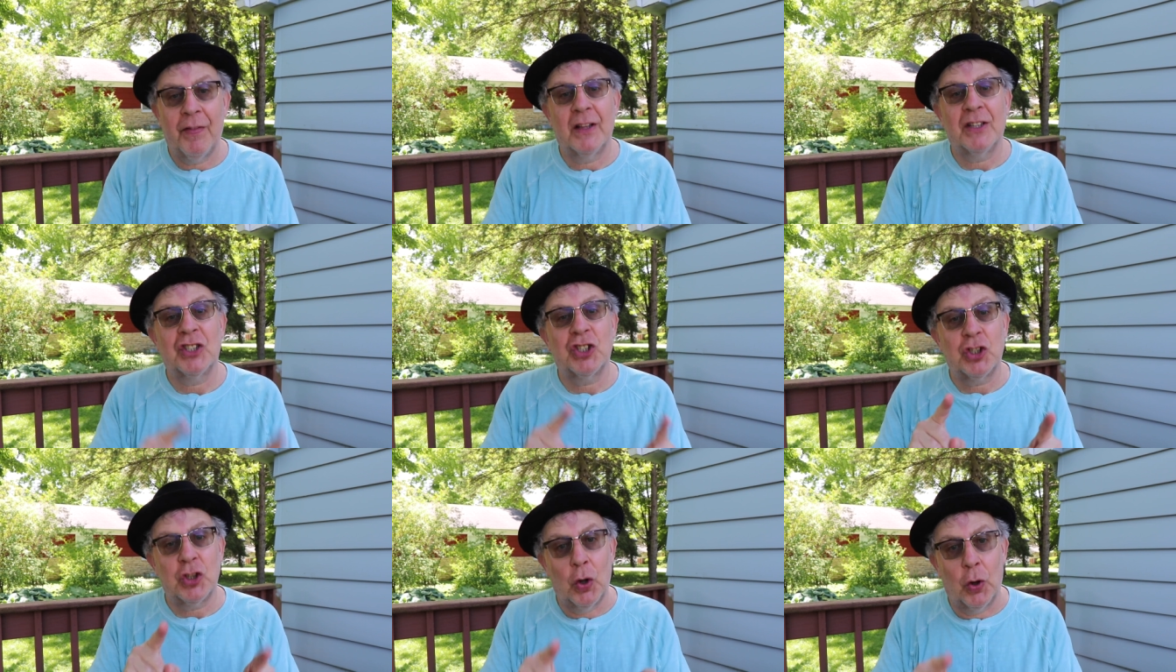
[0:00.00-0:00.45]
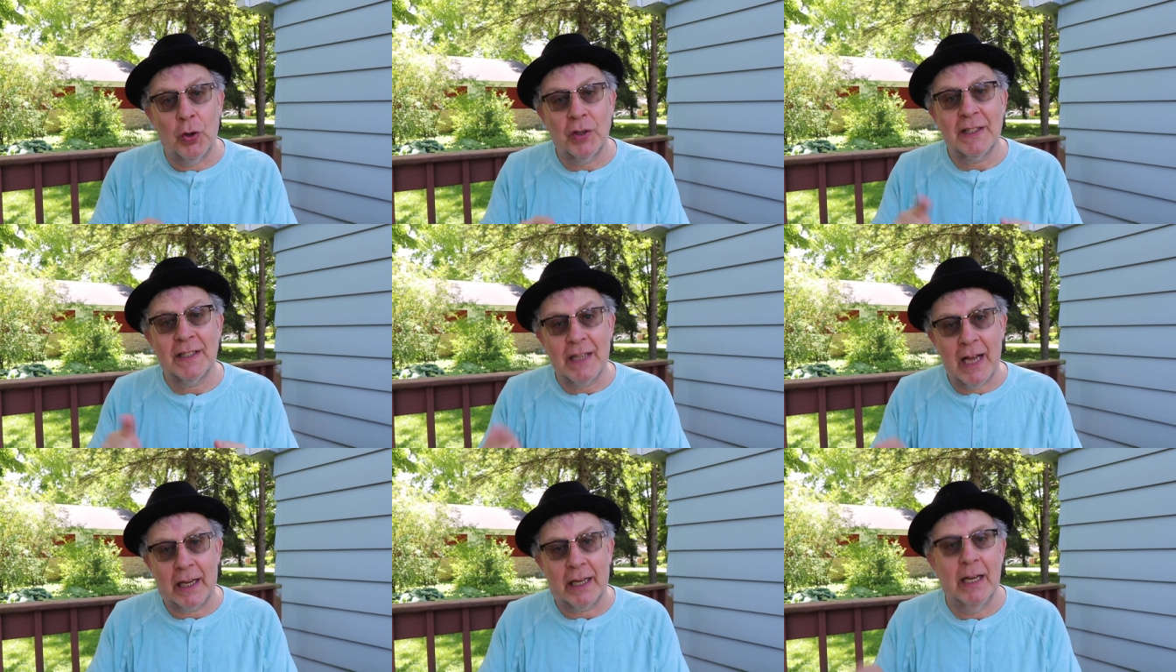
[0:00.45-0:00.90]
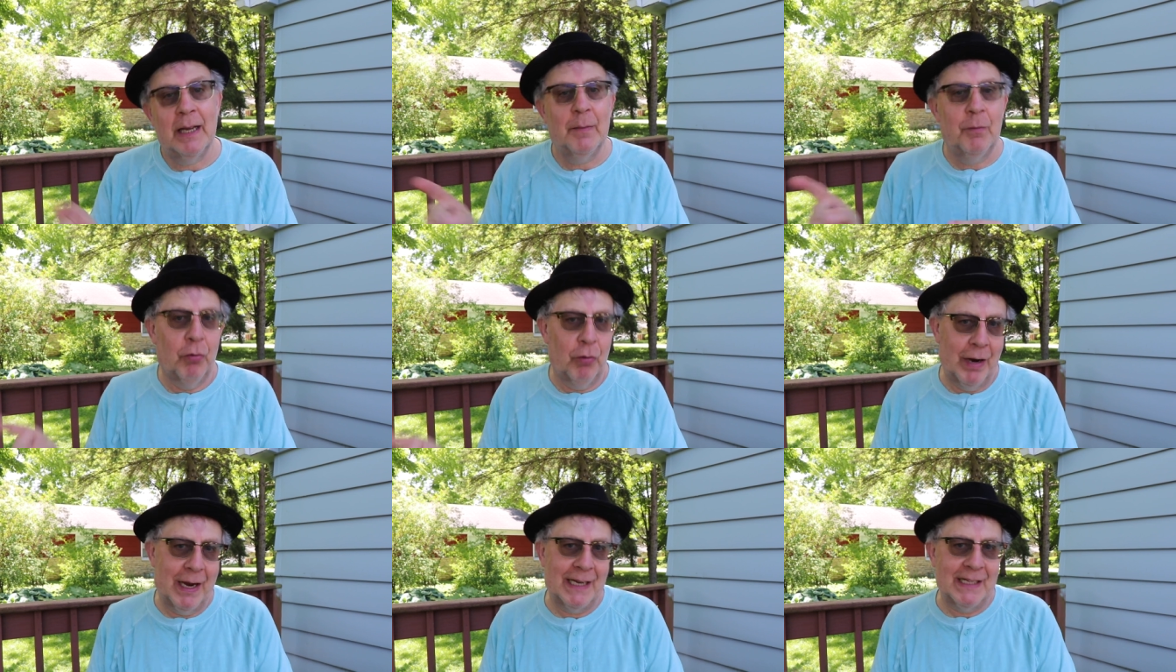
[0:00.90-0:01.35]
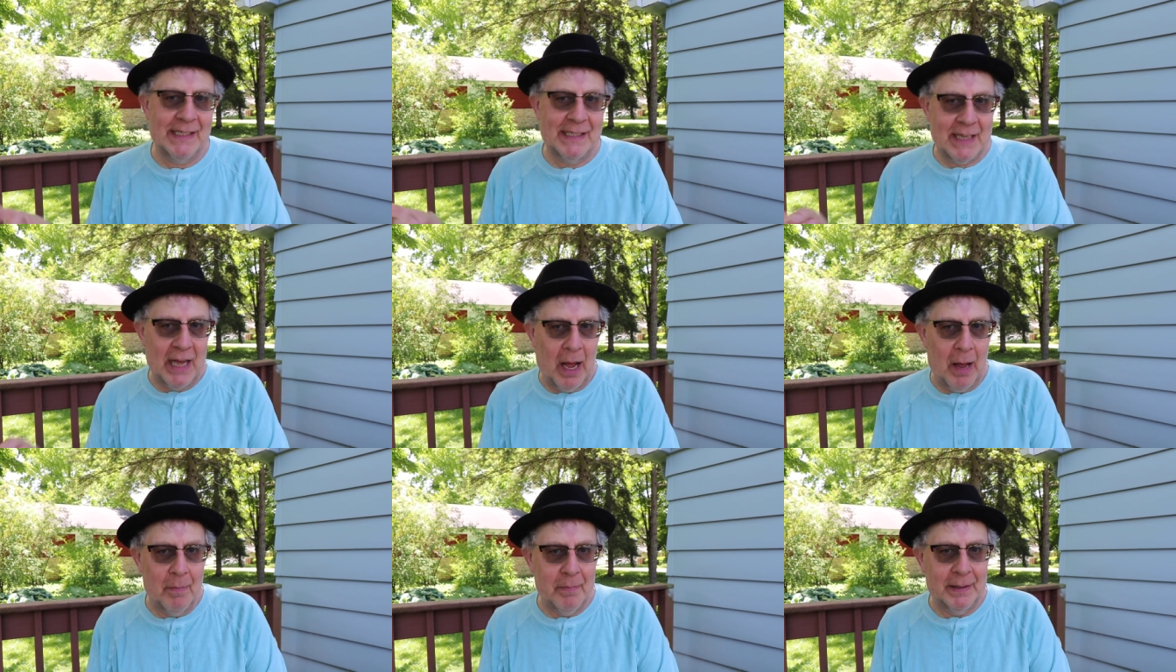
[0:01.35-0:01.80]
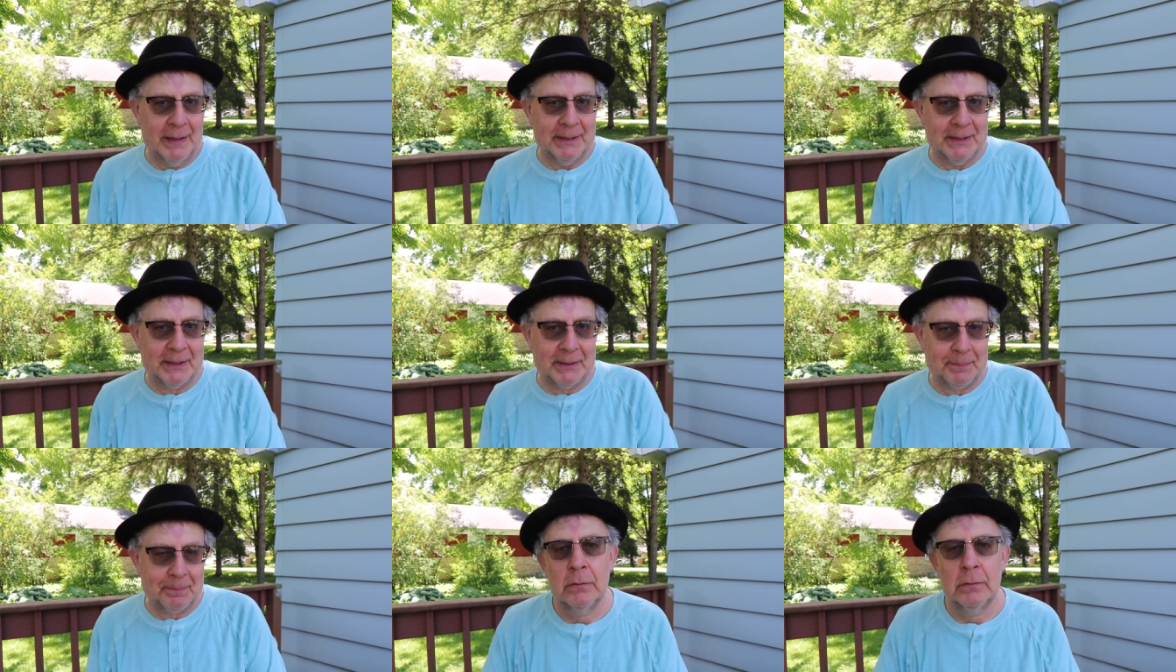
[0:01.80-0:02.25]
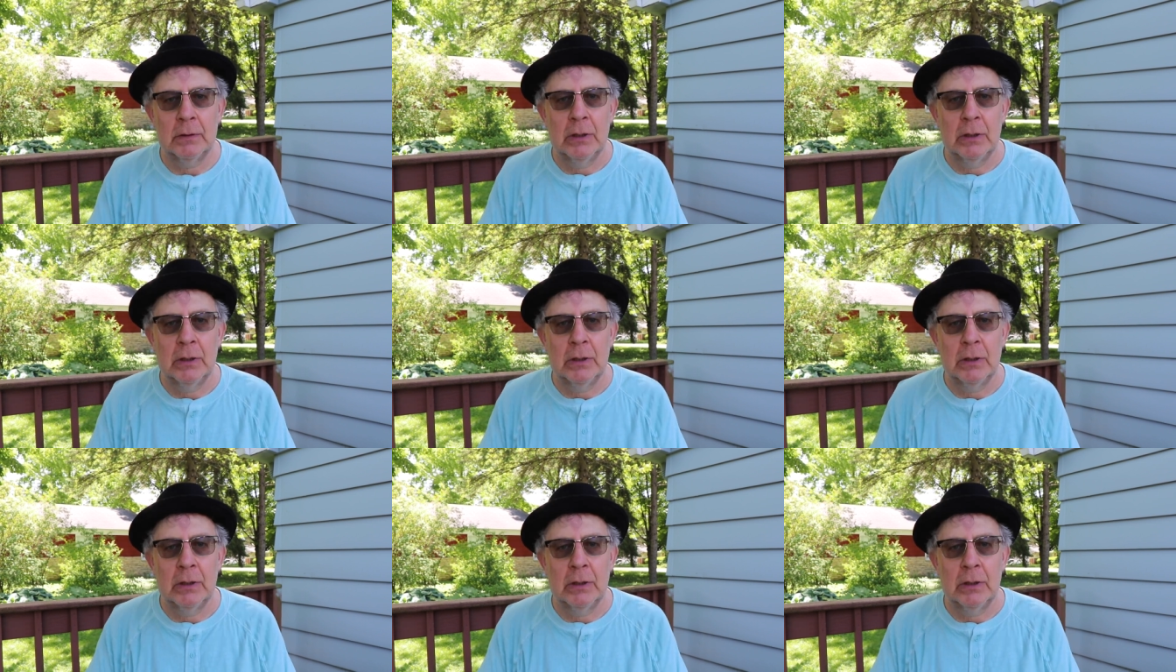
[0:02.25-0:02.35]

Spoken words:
the Soul-Sucking Brain Zombies.